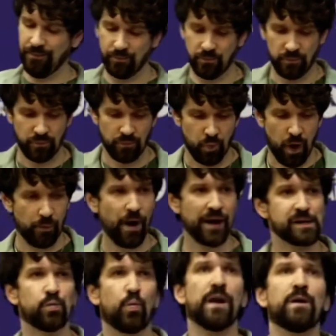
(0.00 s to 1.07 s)

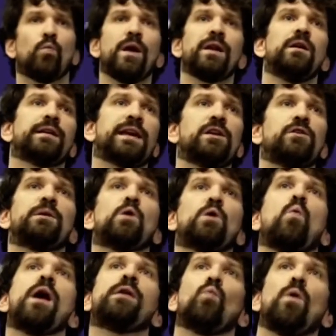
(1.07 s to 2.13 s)
can you give me
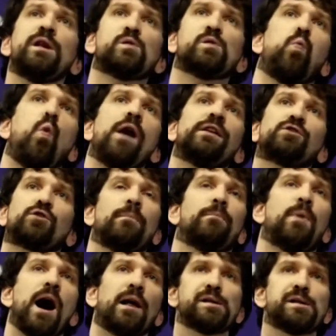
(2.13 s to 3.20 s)
what is one Trump
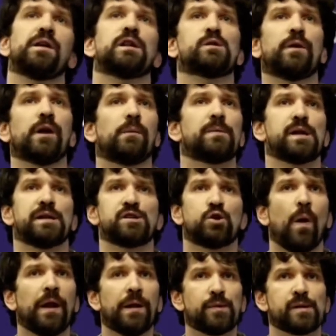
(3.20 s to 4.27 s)
policy that he's running on besides
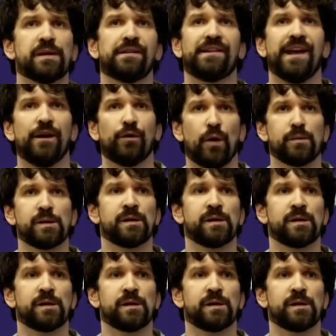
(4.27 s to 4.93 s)
20% tariffs?